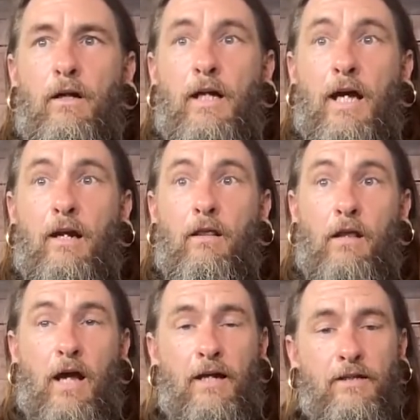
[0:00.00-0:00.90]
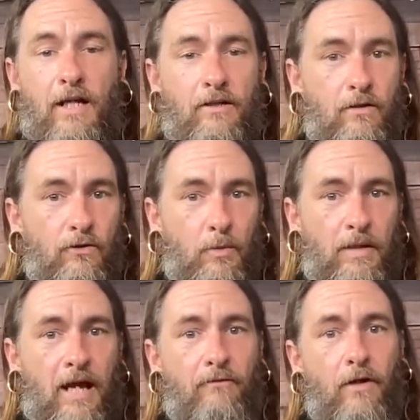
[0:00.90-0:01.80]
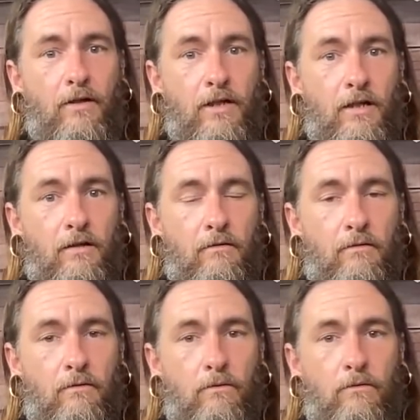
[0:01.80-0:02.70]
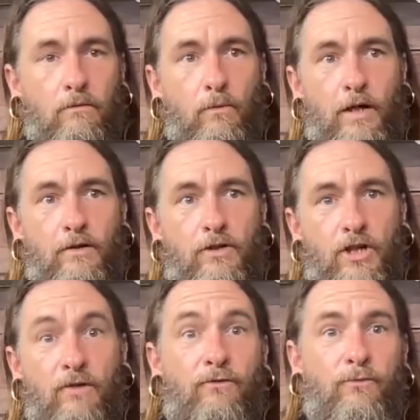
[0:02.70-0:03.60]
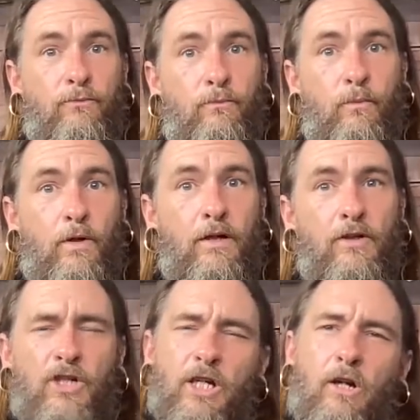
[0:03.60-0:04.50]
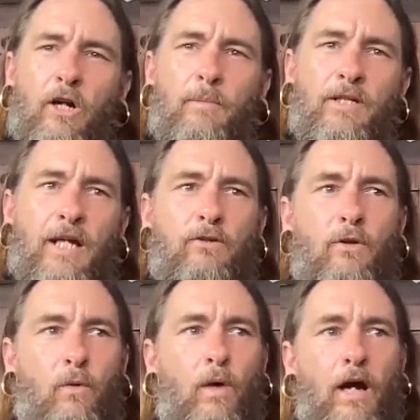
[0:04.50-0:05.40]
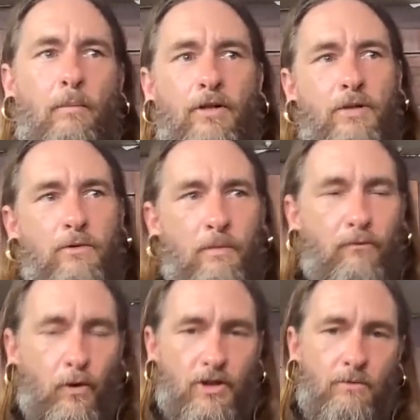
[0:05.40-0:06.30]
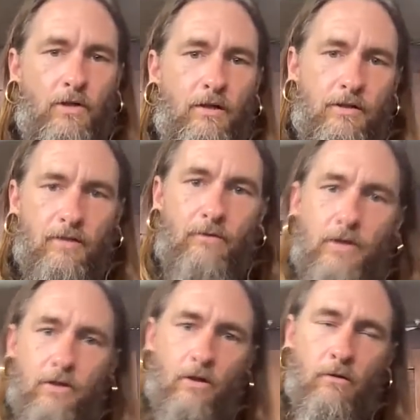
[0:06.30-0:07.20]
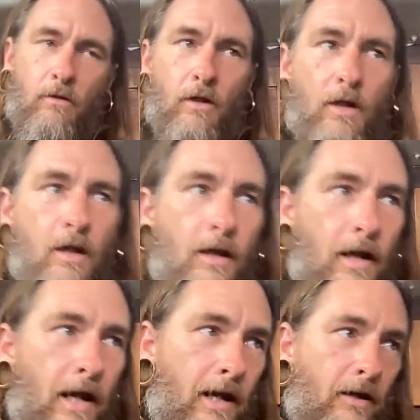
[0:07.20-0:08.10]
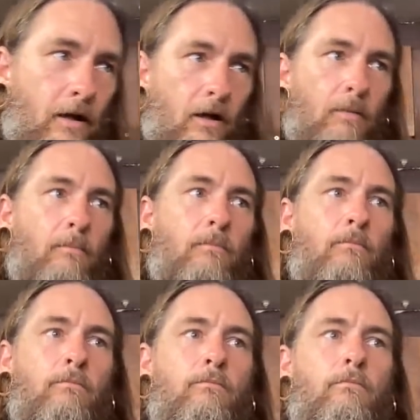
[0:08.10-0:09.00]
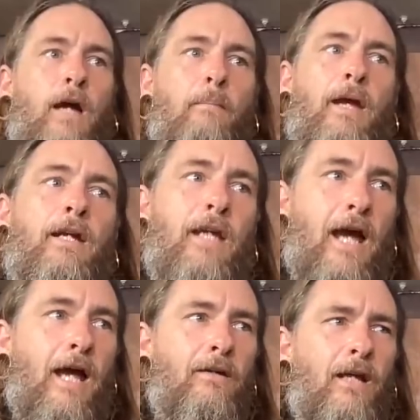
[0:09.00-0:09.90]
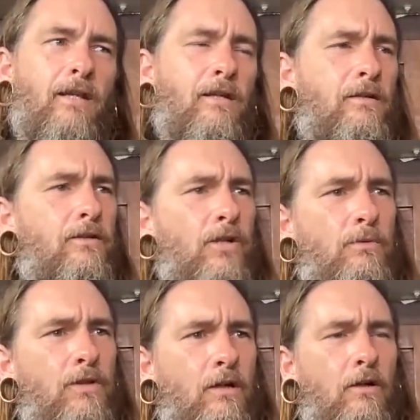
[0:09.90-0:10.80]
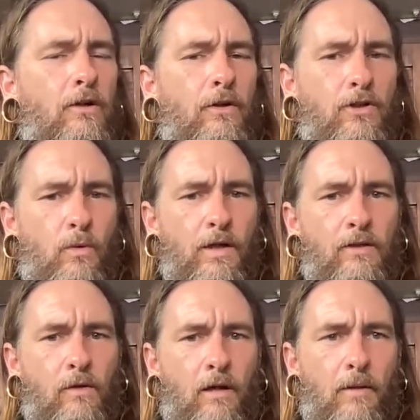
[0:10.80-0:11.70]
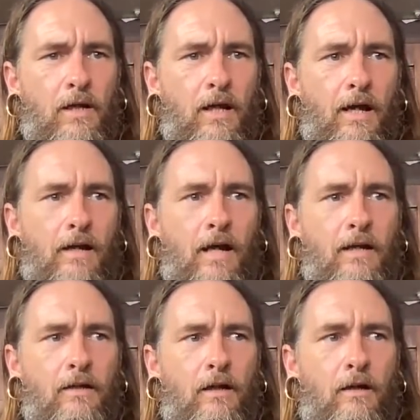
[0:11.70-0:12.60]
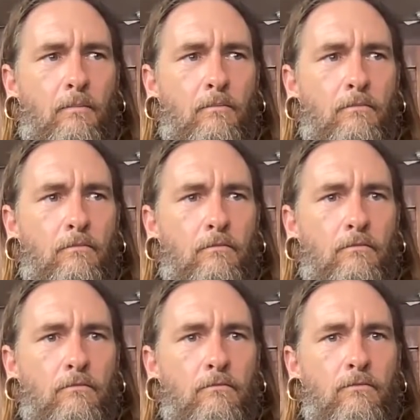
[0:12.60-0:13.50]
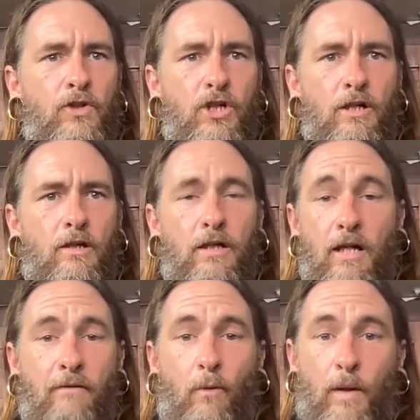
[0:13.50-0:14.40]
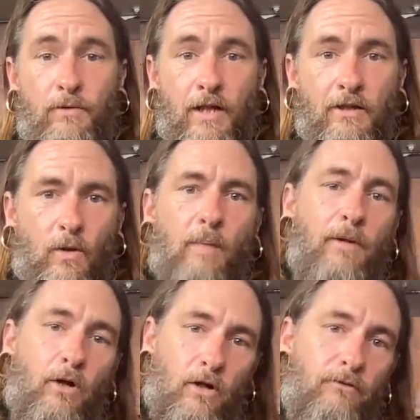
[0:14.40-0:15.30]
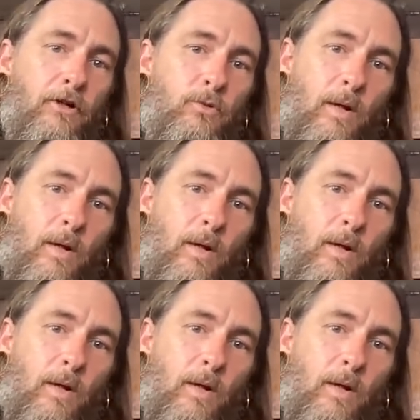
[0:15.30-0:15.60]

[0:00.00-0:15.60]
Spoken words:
got a lot of tattoos from Kat Von D when she had already been tattooing a while, but she was before she was on a TV show. And I met Kat, I think she was in her early 20s when I met Kat, and she didn't have a website. So I built her first